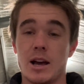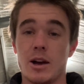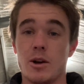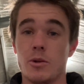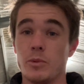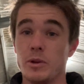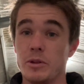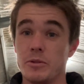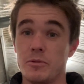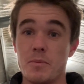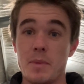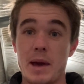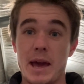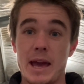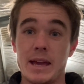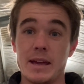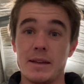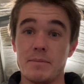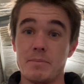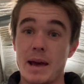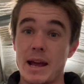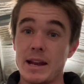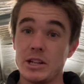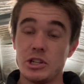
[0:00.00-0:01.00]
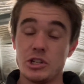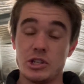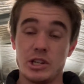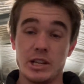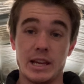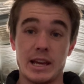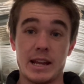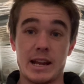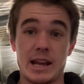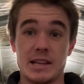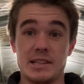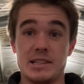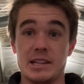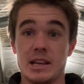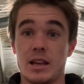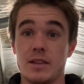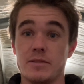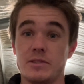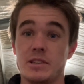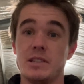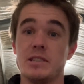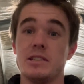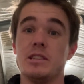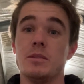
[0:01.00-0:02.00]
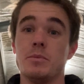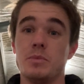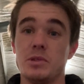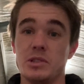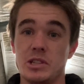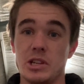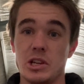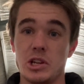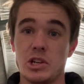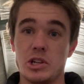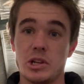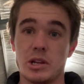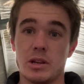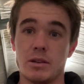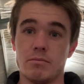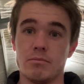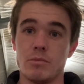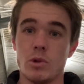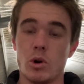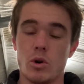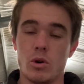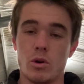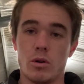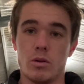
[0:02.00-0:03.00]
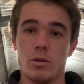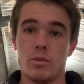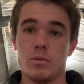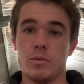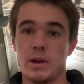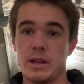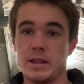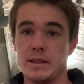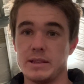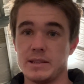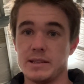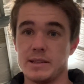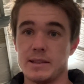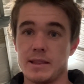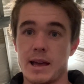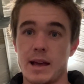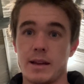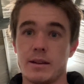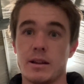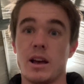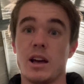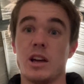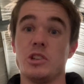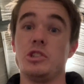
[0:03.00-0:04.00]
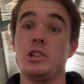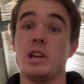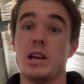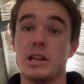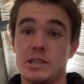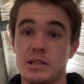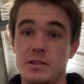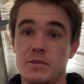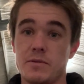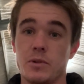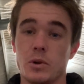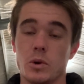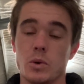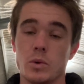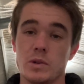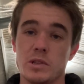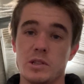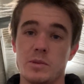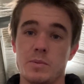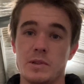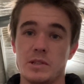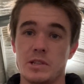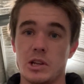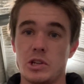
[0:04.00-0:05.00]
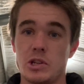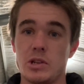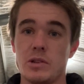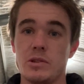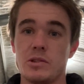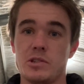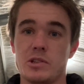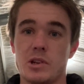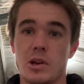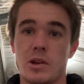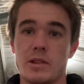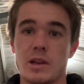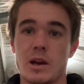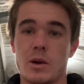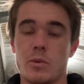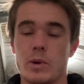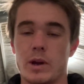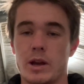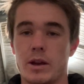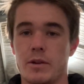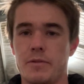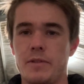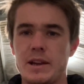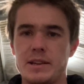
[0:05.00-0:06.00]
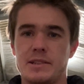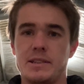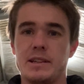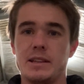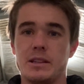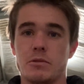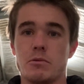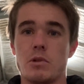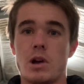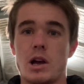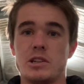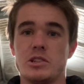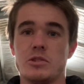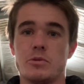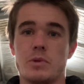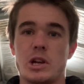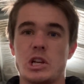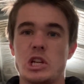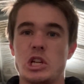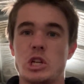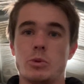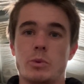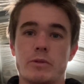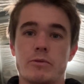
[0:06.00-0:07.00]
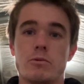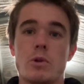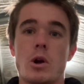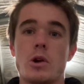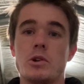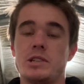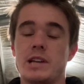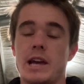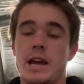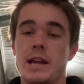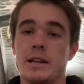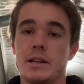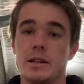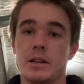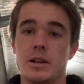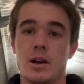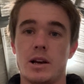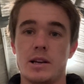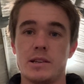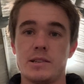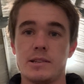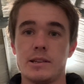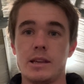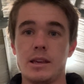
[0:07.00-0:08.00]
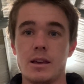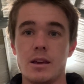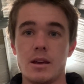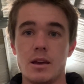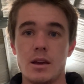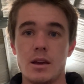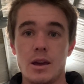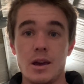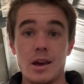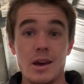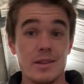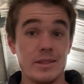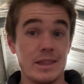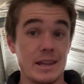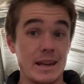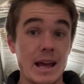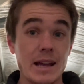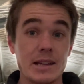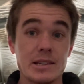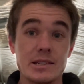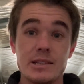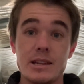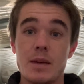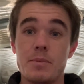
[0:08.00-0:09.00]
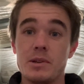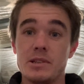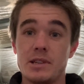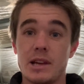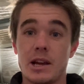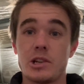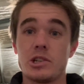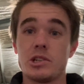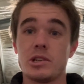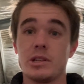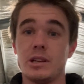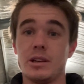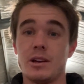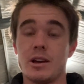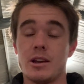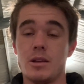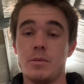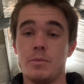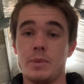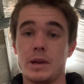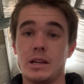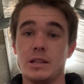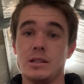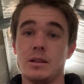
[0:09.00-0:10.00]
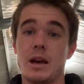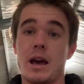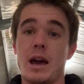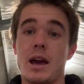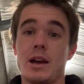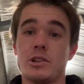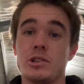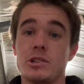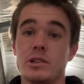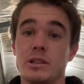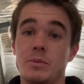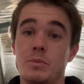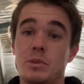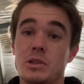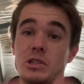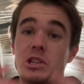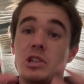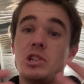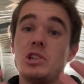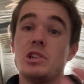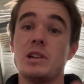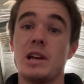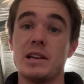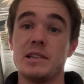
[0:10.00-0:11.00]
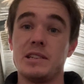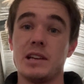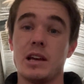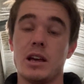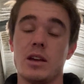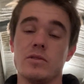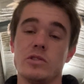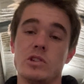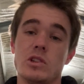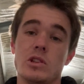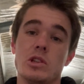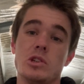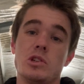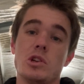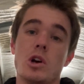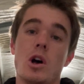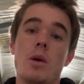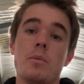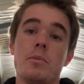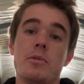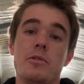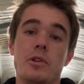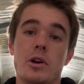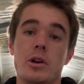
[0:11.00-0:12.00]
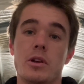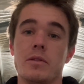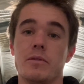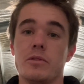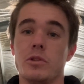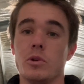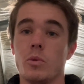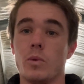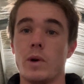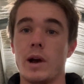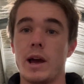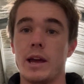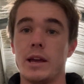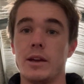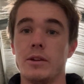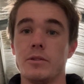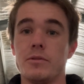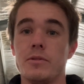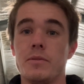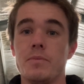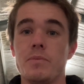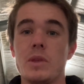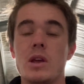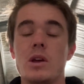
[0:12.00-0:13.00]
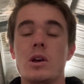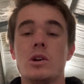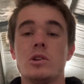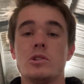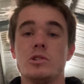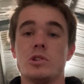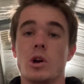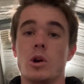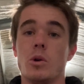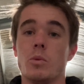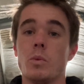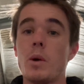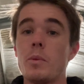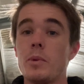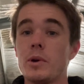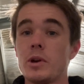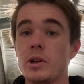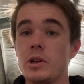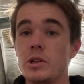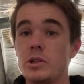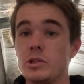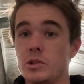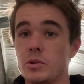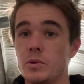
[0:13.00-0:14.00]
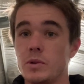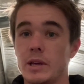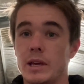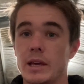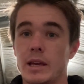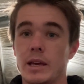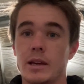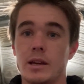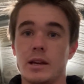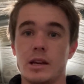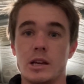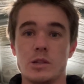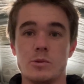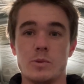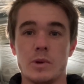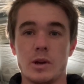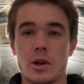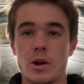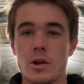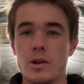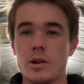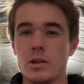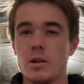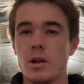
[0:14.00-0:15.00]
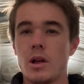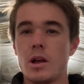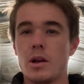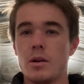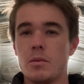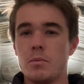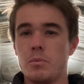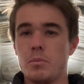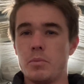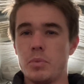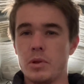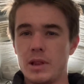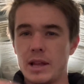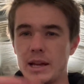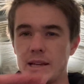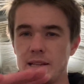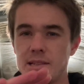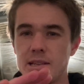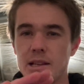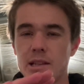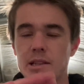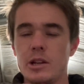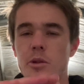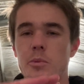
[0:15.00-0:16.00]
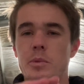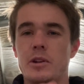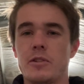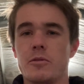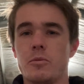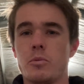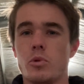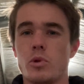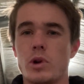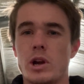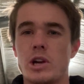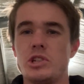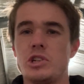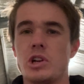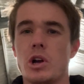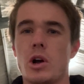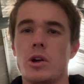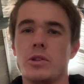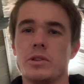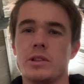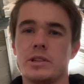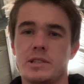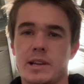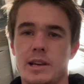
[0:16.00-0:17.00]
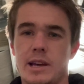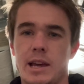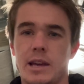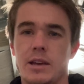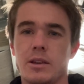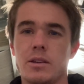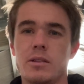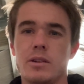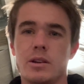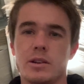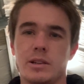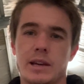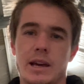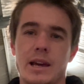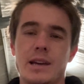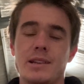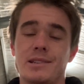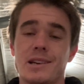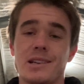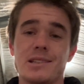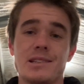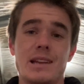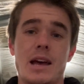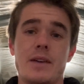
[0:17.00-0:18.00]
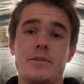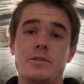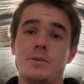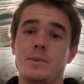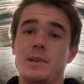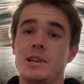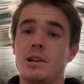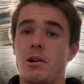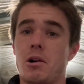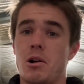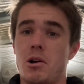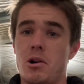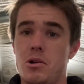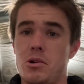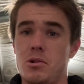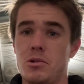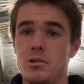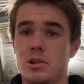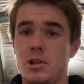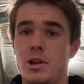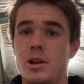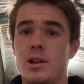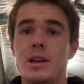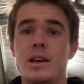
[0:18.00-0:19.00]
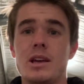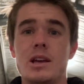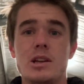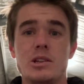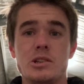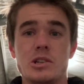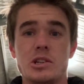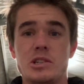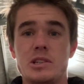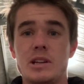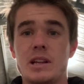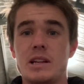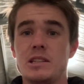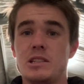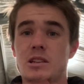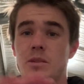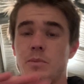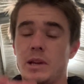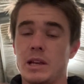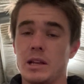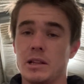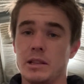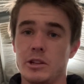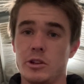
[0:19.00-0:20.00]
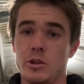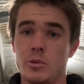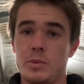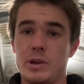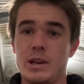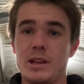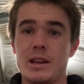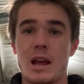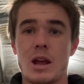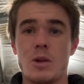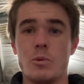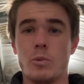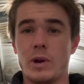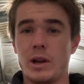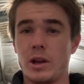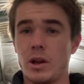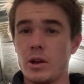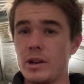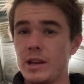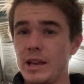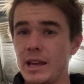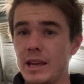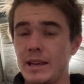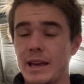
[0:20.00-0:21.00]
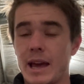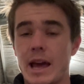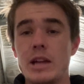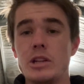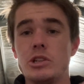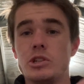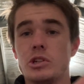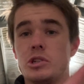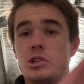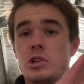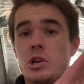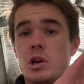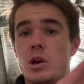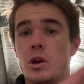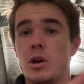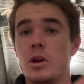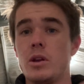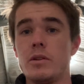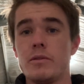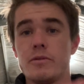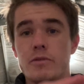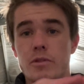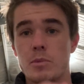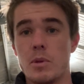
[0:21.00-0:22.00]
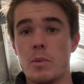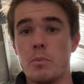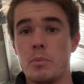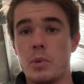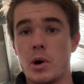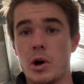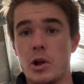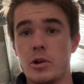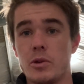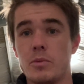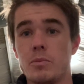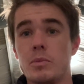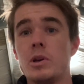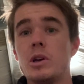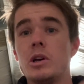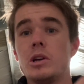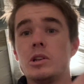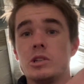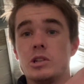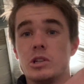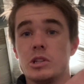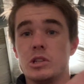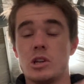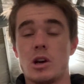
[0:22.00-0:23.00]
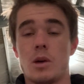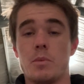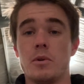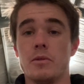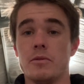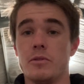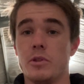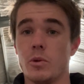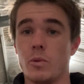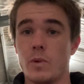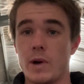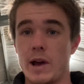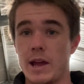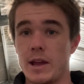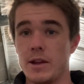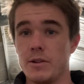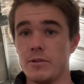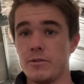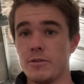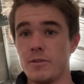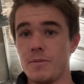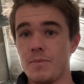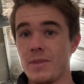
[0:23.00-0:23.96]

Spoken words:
we've managed to get ourselves into the position or into that chest forwards position so that we're facing the right direction. We've rotated nicely. The next step is actually going to be to actually position ourselves in the top third of the wave. So what we're going to do here is we're going to place a little bit of pressure on the tail, okay? It doesn't have to be a whole lot, just needs to be a little bit, and we're going to engage a turn from the bottom to the top of the wave.